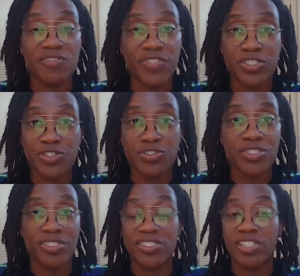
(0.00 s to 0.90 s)
these
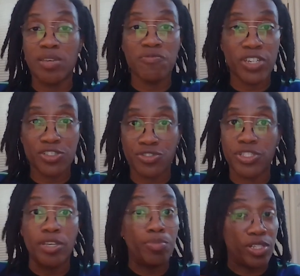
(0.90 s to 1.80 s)
features, the same features,
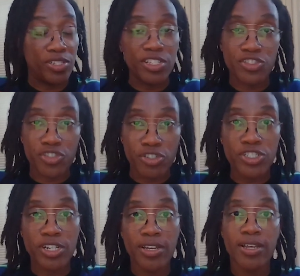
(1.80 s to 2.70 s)
the ability to search,